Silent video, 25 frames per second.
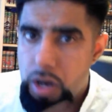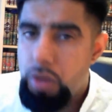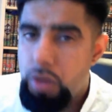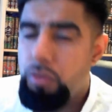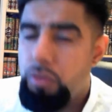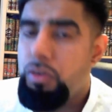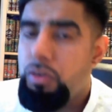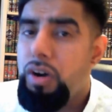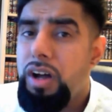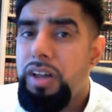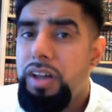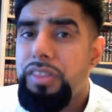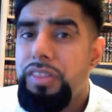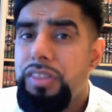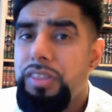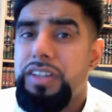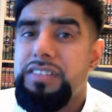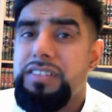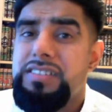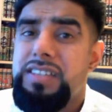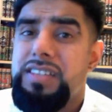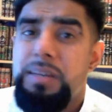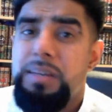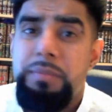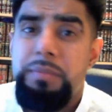Rather,
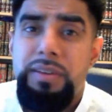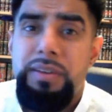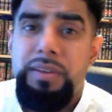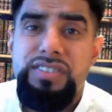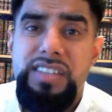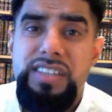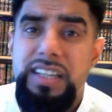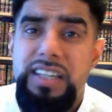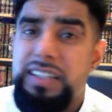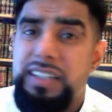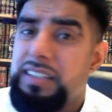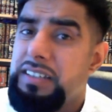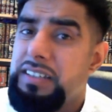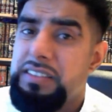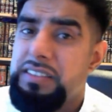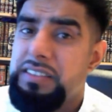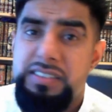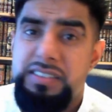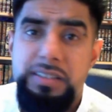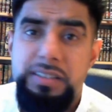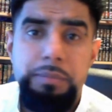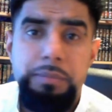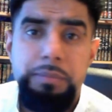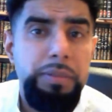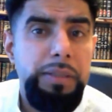some have said it is
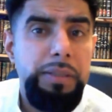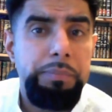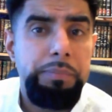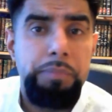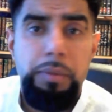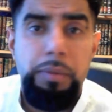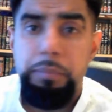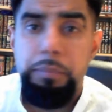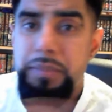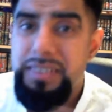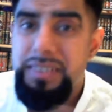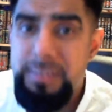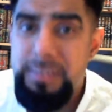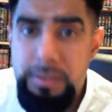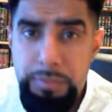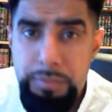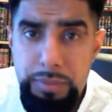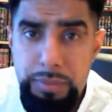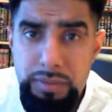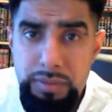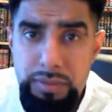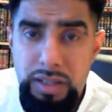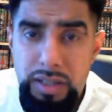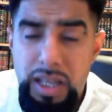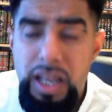simply
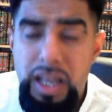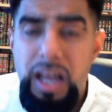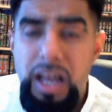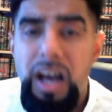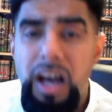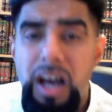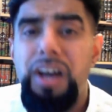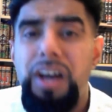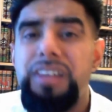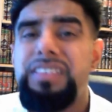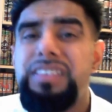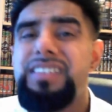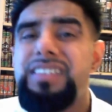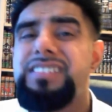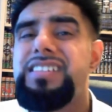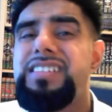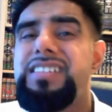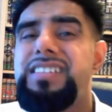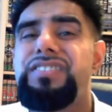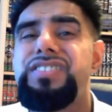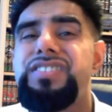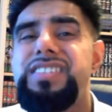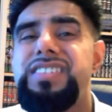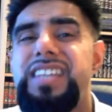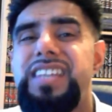permissible, others
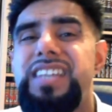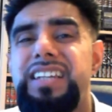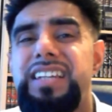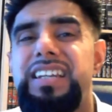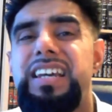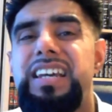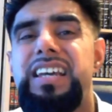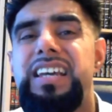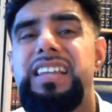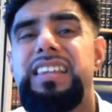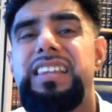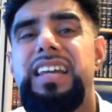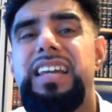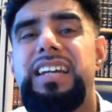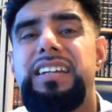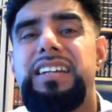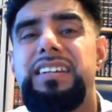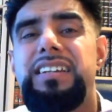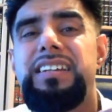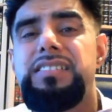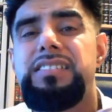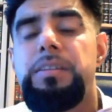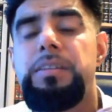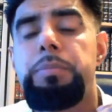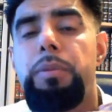have said that
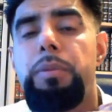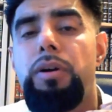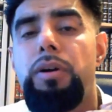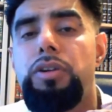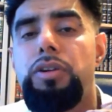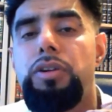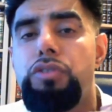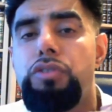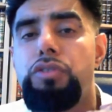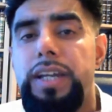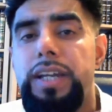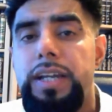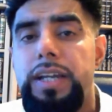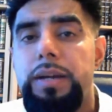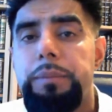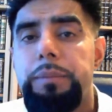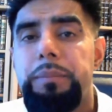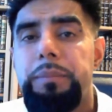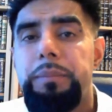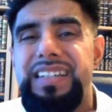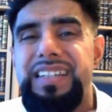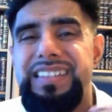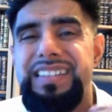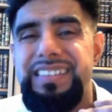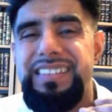it is upon
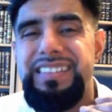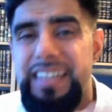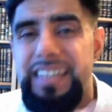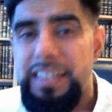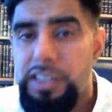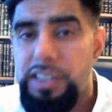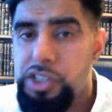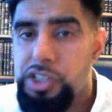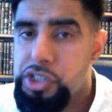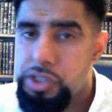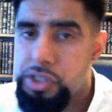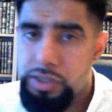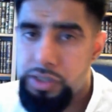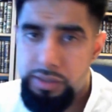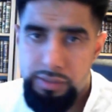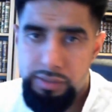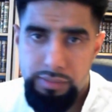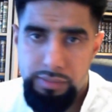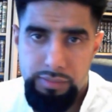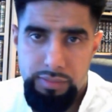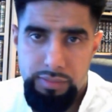recommendation,